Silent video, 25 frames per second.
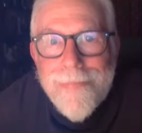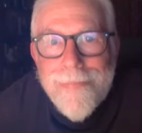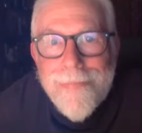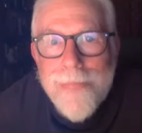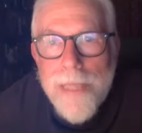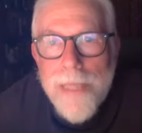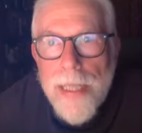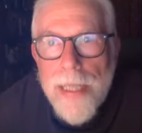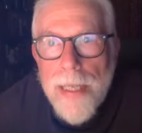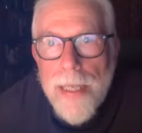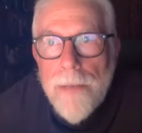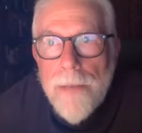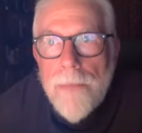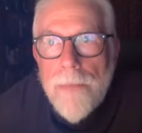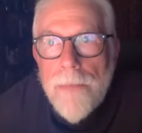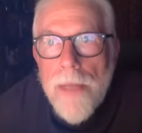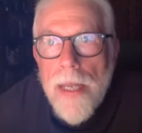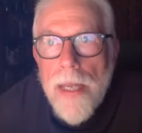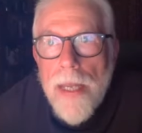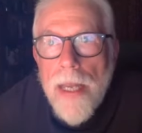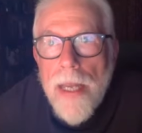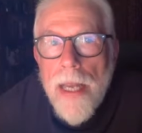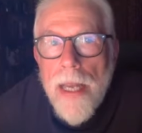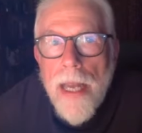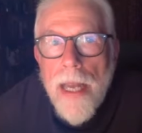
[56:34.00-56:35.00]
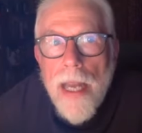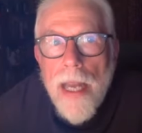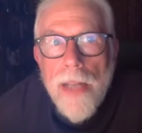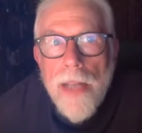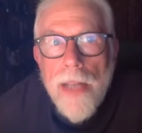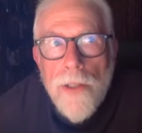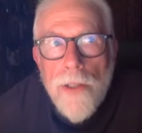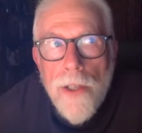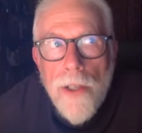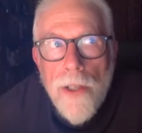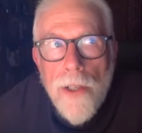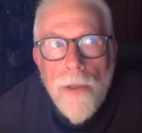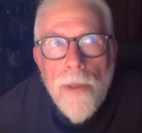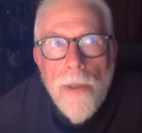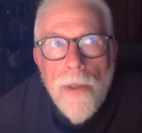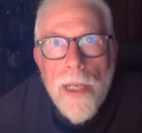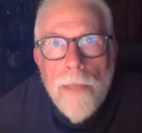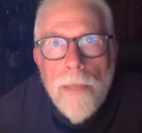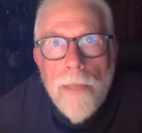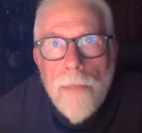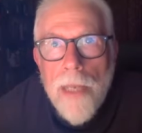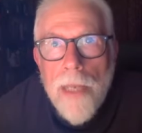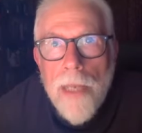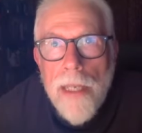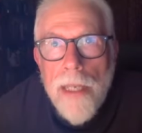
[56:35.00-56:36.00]
Okay, and you
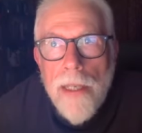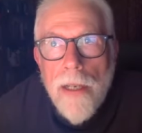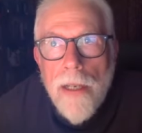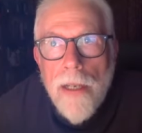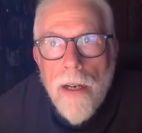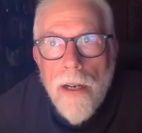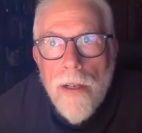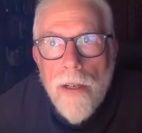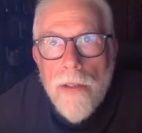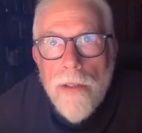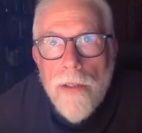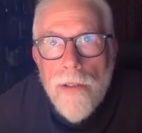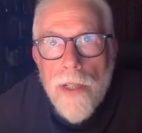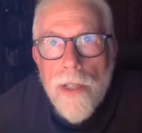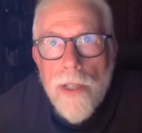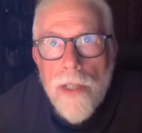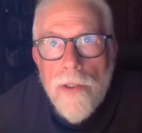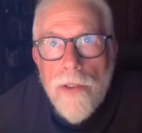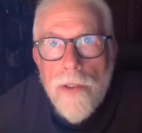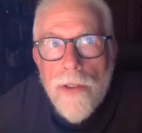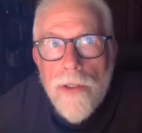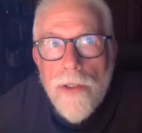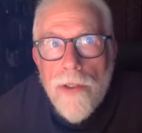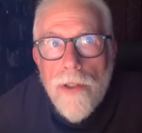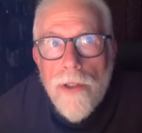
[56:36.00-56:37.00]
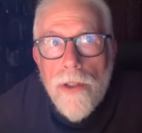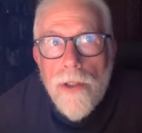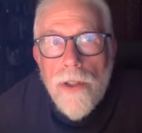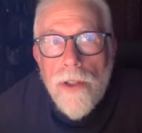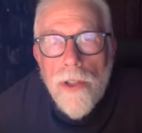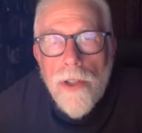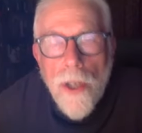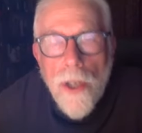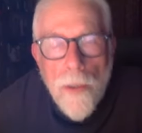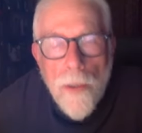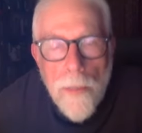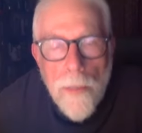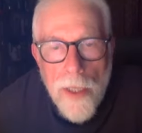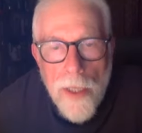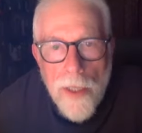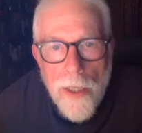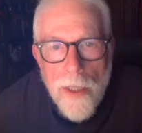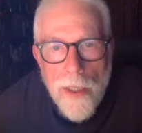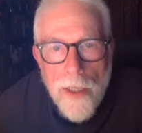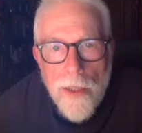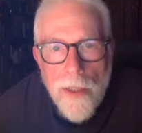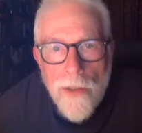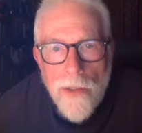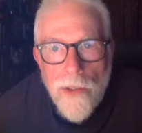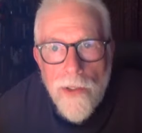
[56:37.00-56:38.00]
and me are just
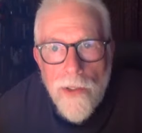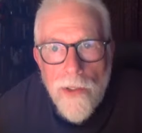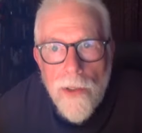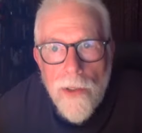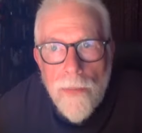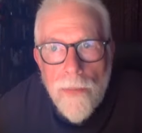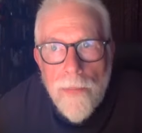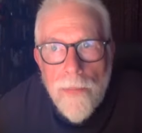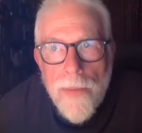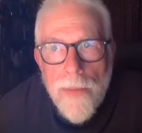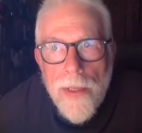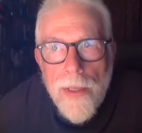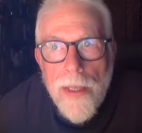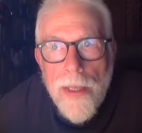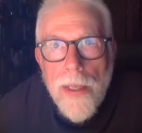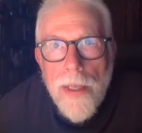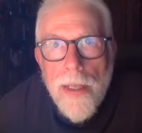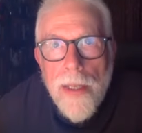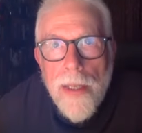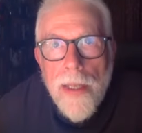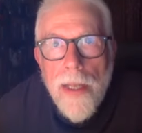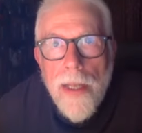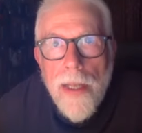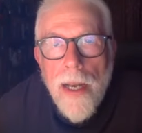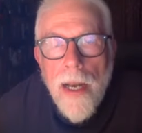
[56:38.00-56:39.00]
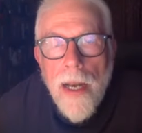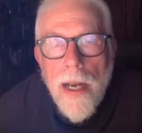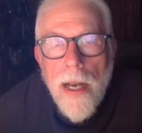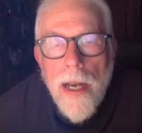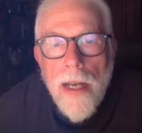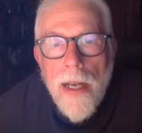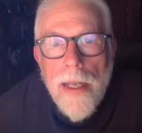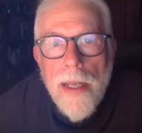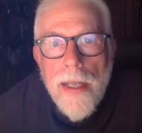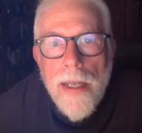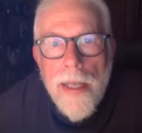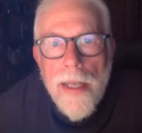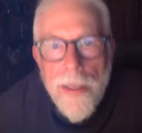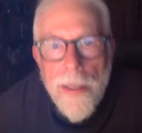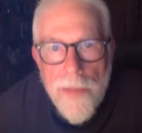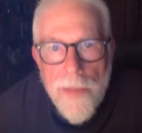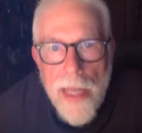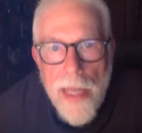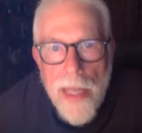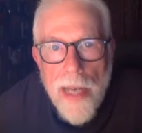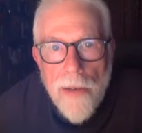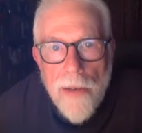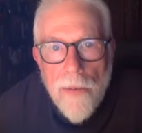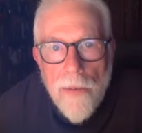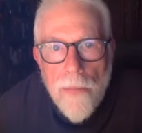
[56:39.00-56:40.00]
terminals in
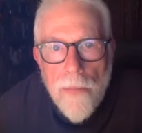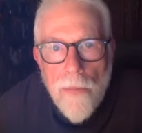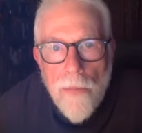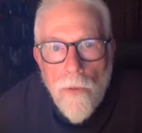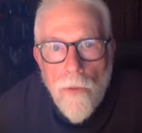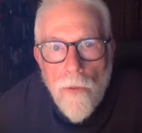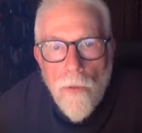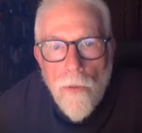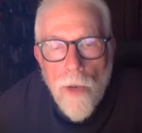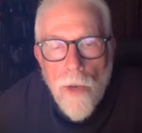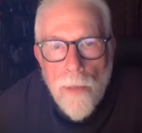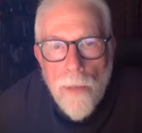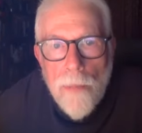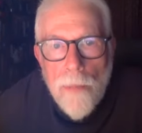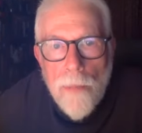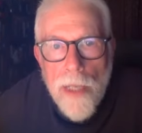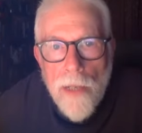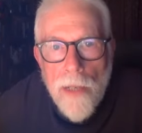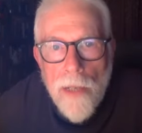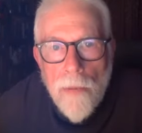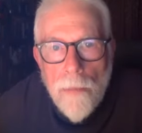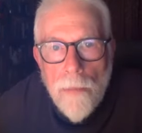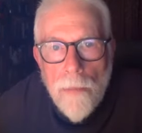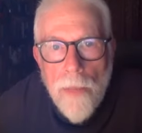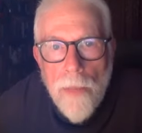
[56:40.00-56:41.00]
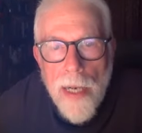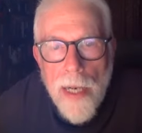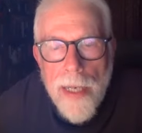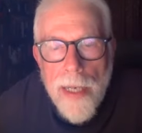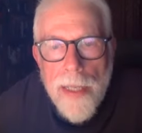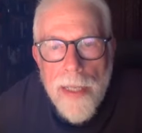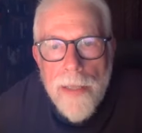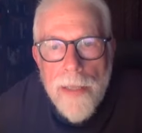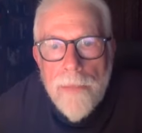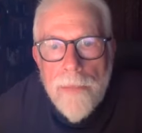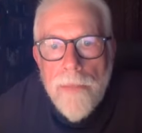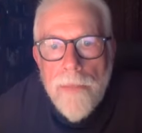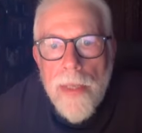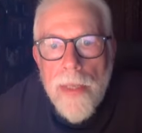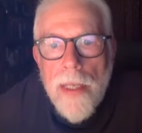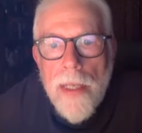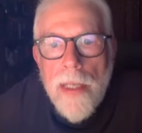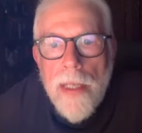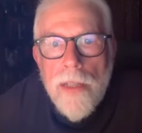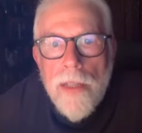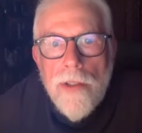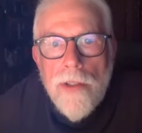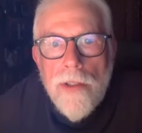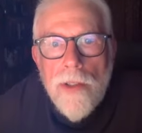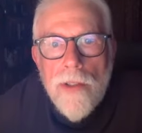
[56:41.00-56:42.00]
that one big mind,
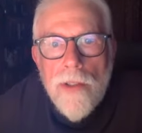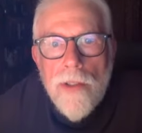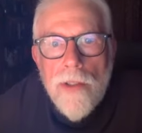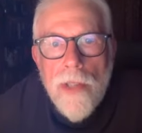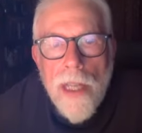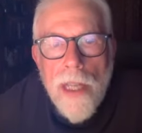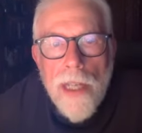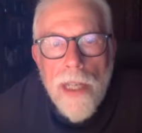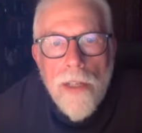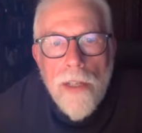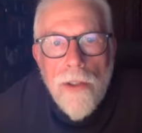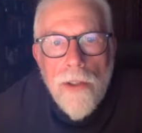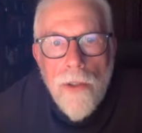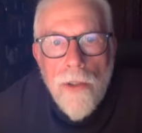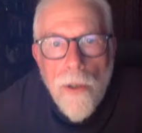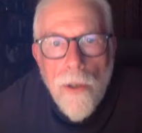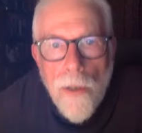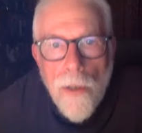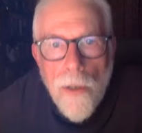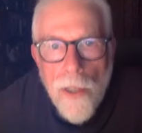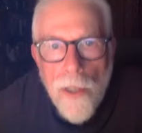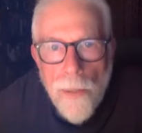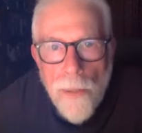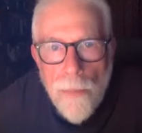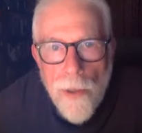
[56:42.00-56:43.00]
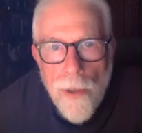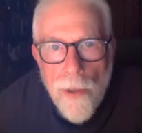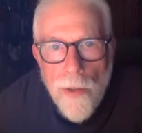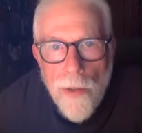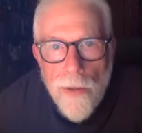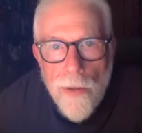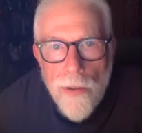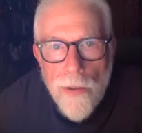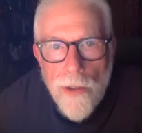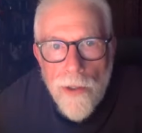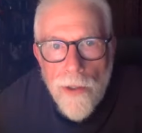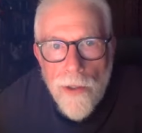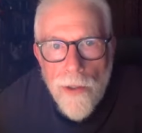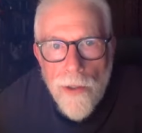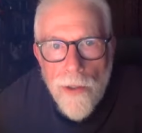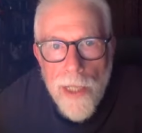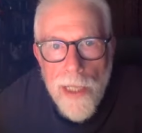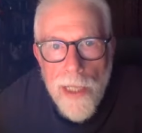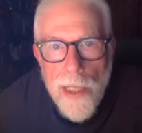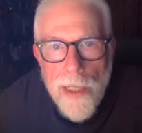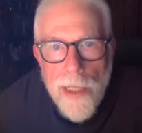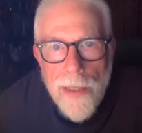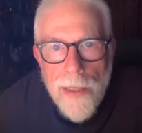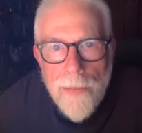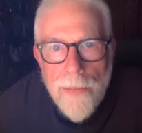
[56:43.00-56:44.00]
just like your computer
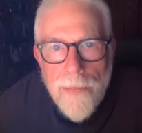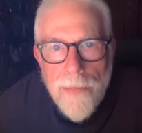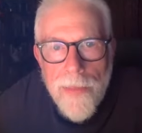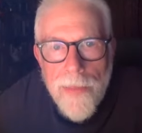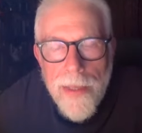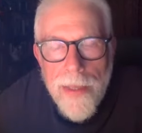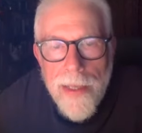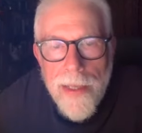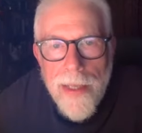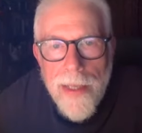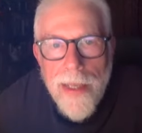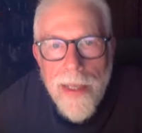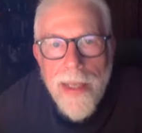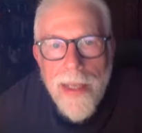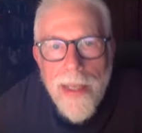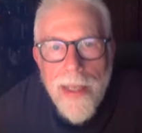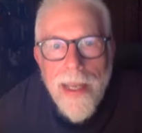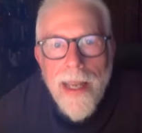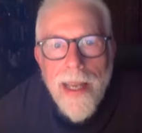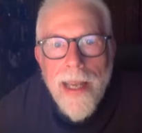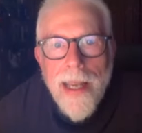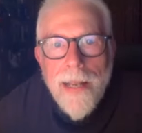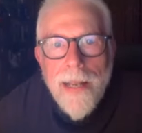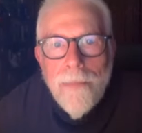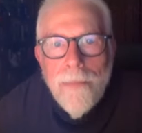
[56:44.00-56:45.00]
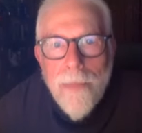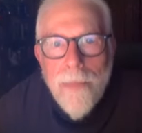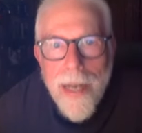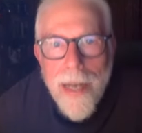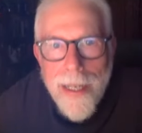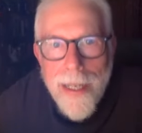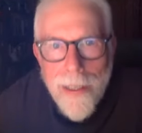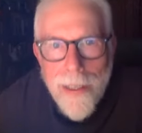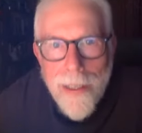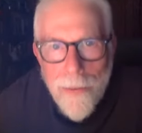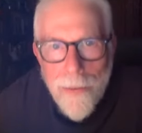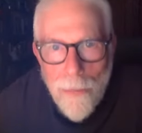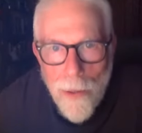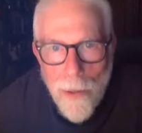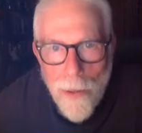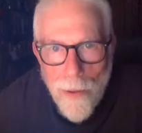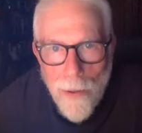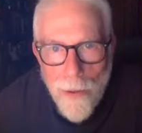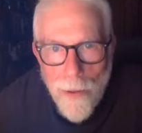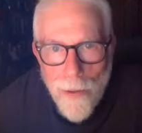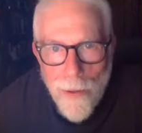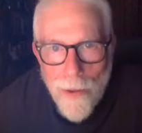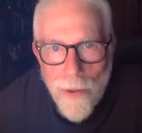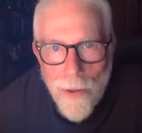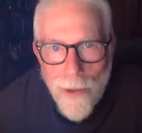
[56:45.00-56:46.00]
screen and my
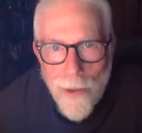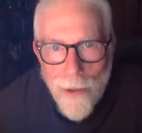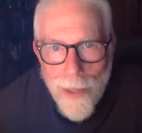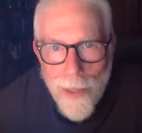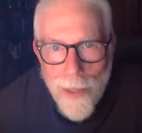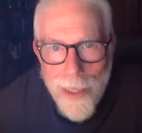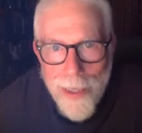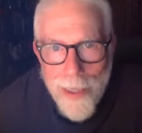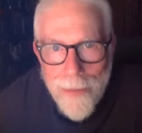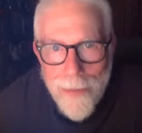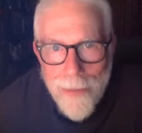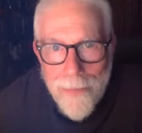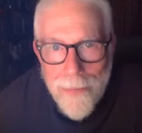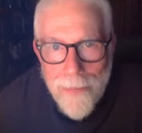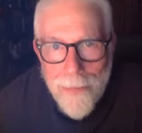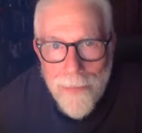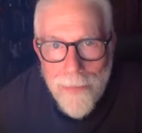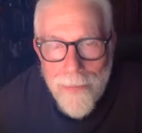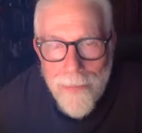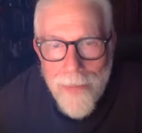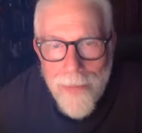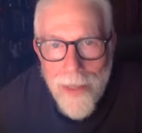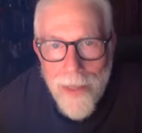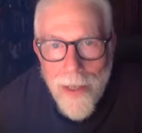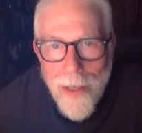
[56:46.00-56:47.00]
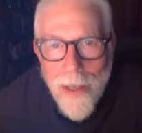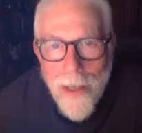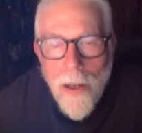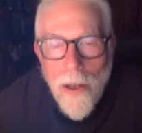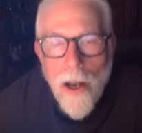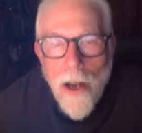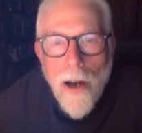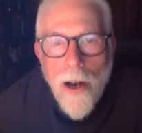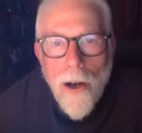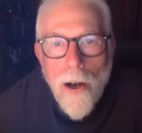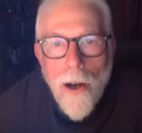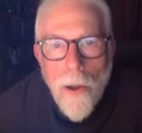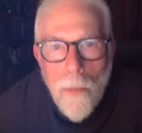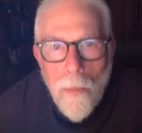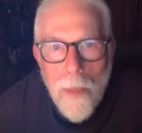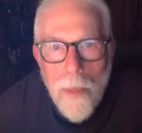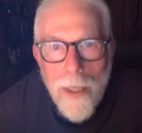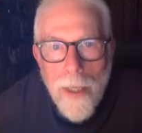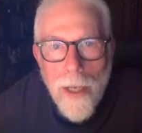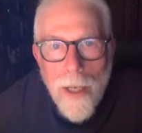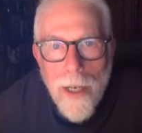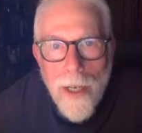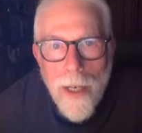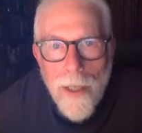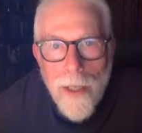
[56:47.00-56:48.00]
computer screen all
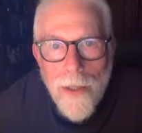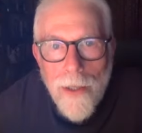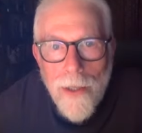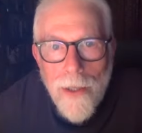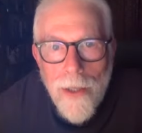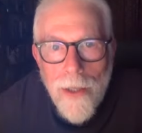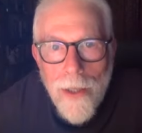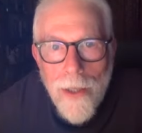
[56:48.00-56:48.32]
belong